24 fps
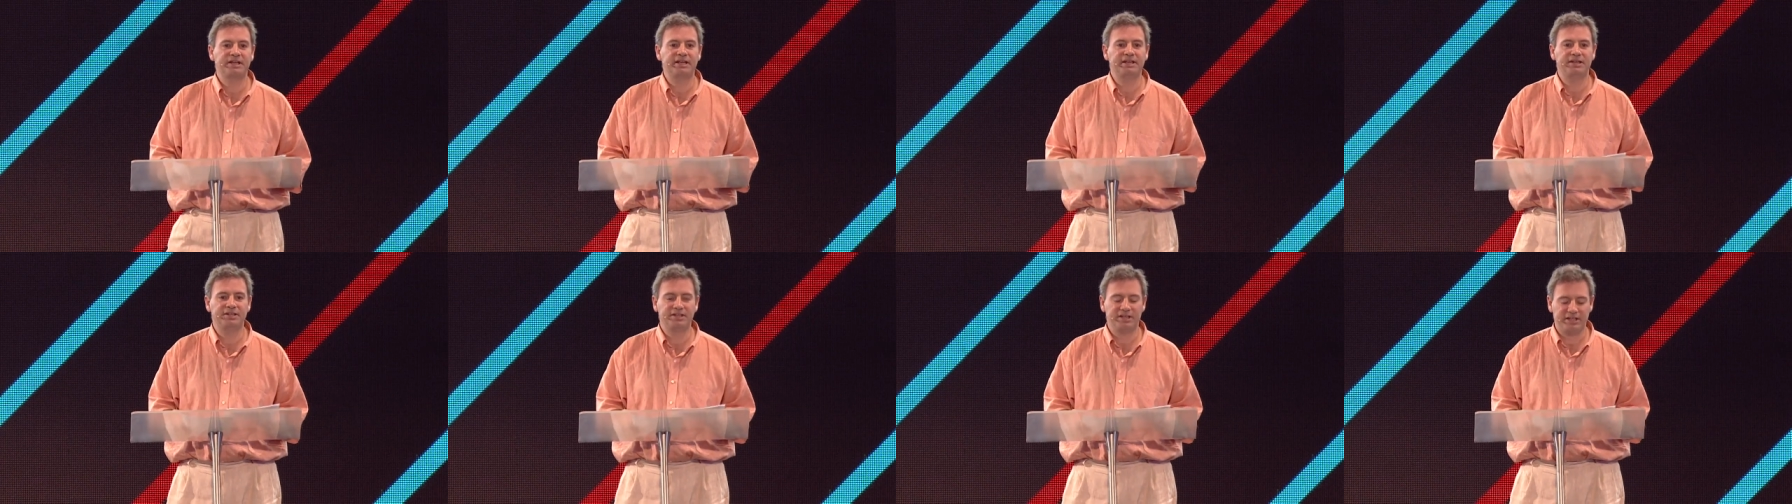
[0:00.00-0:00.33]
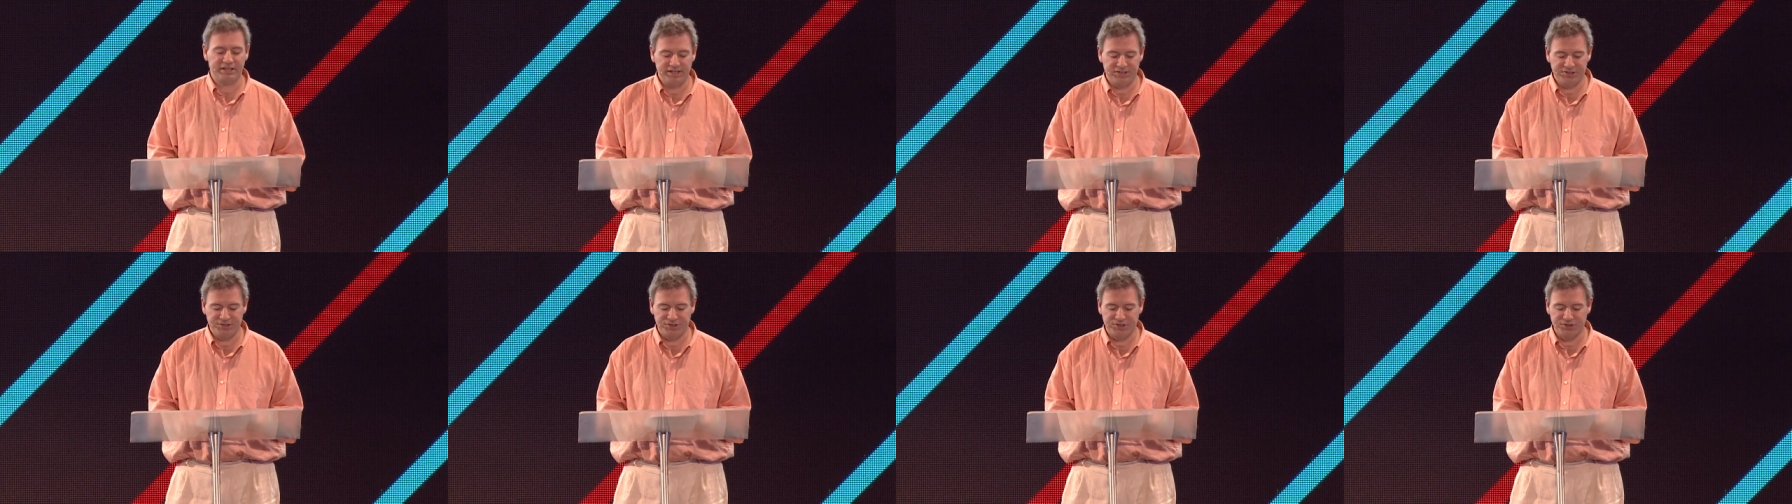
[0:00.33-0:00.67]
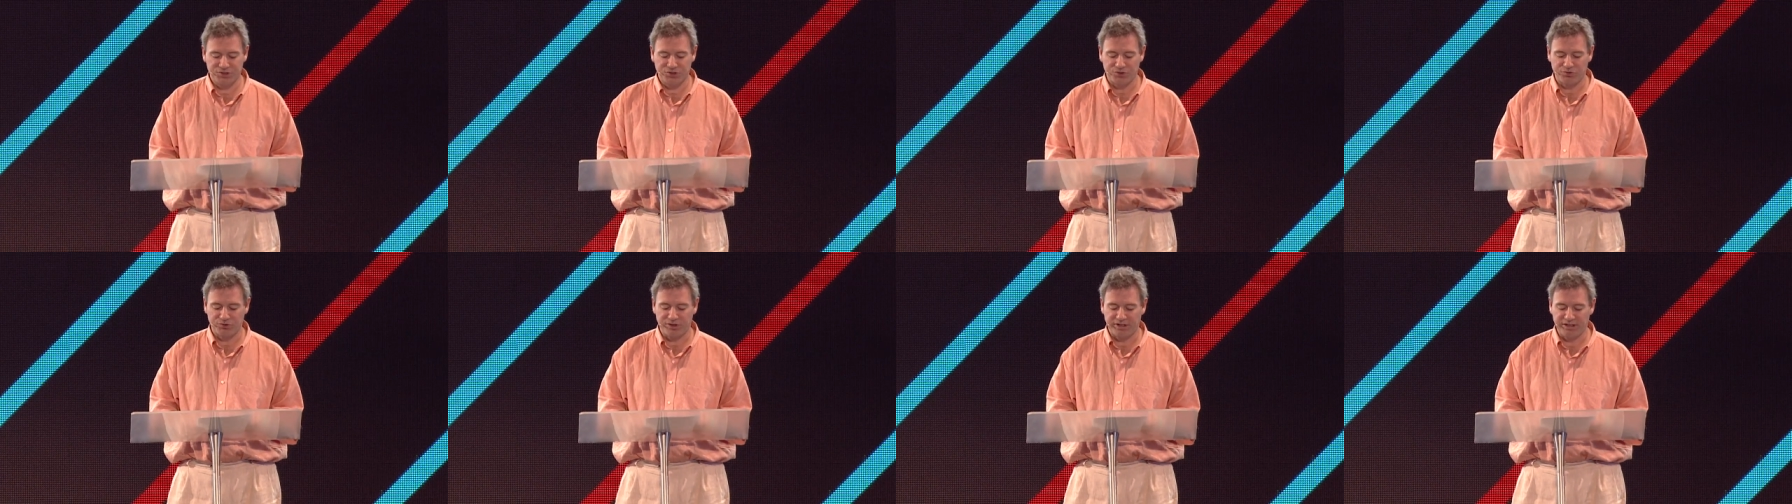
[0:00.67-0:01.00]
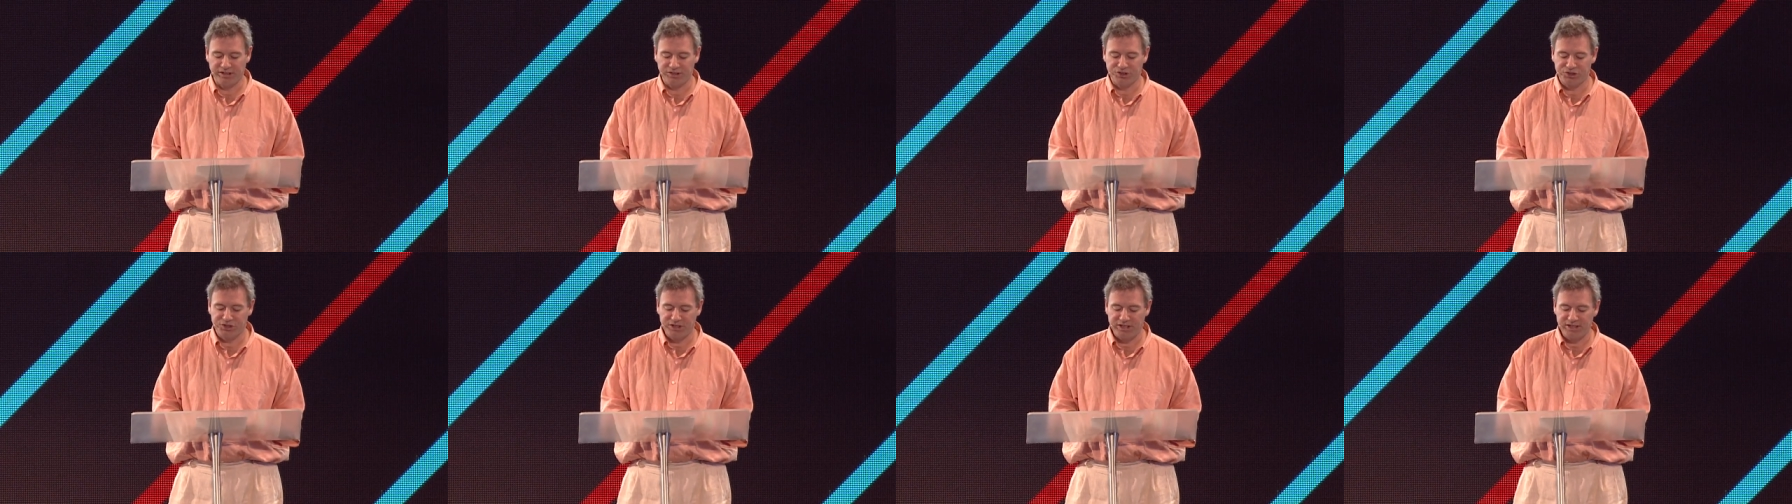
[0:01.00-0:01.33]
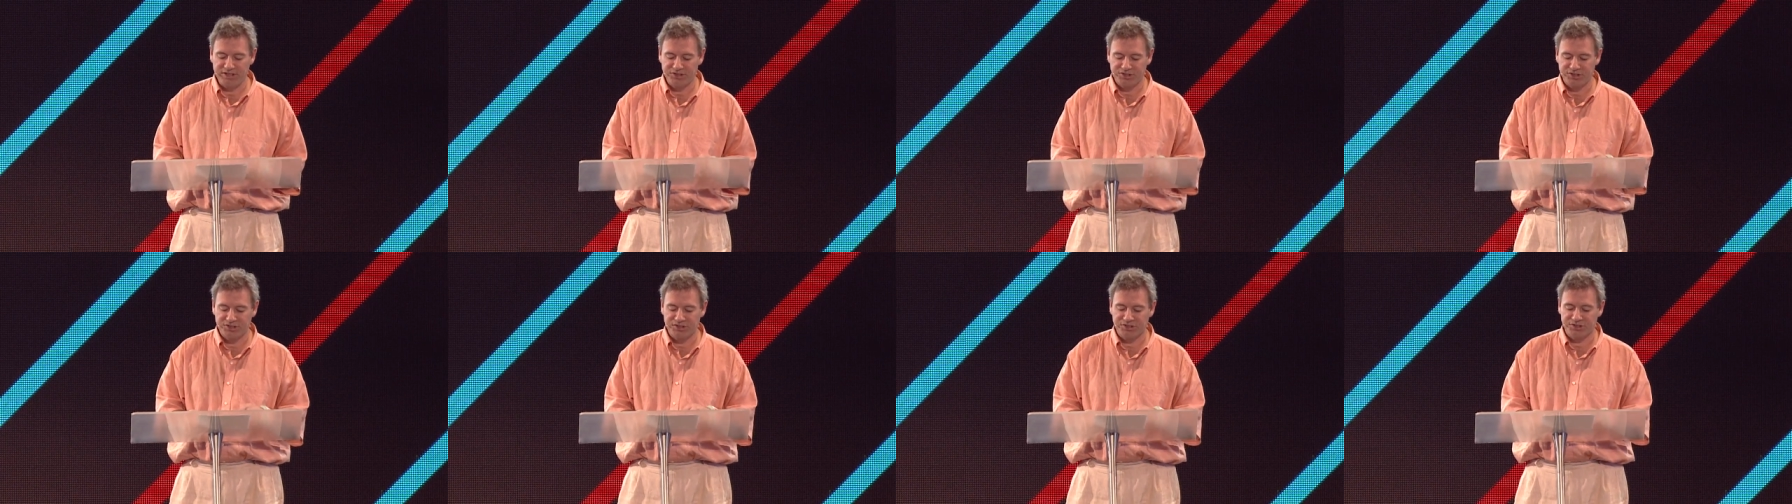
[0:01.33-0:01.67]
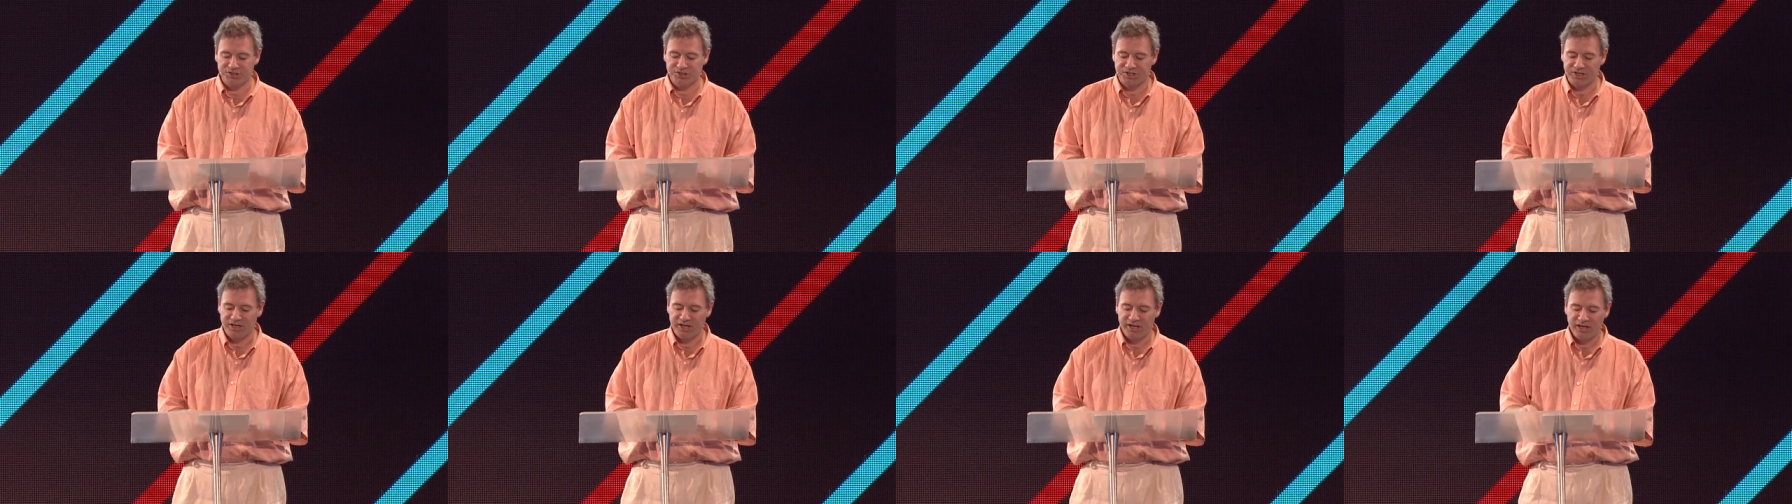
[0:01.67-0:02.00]
in history,
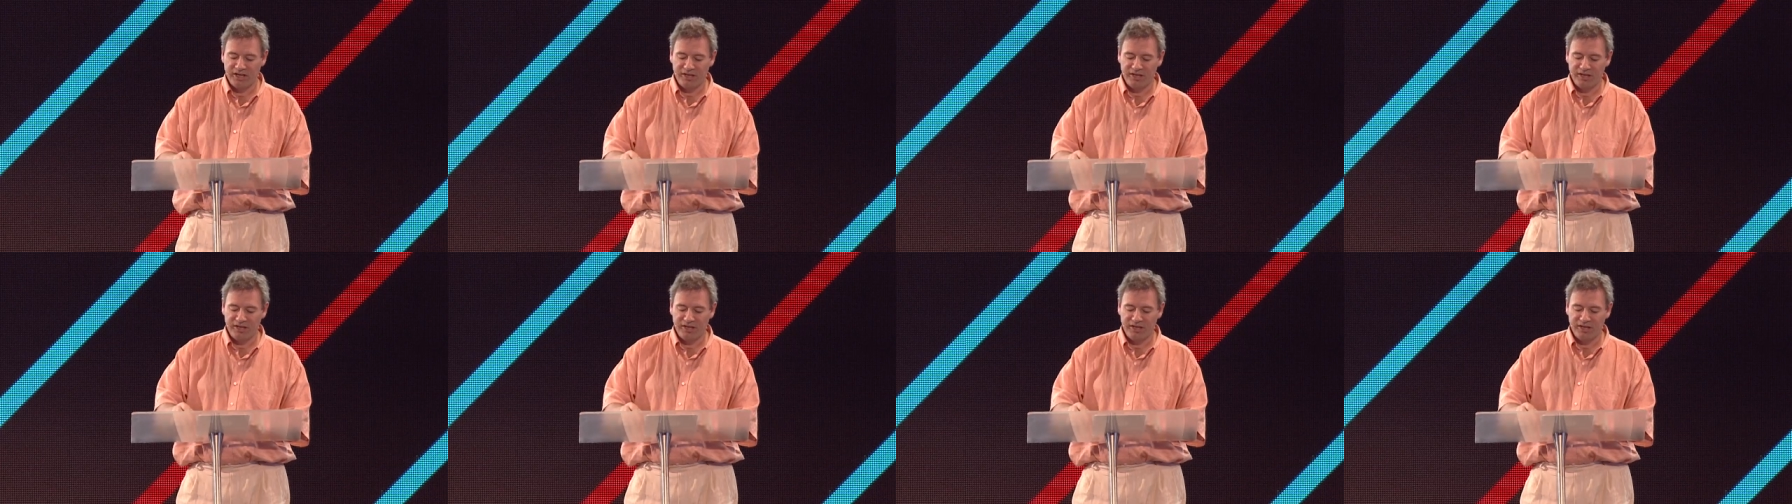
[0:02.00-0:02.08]
Jesus,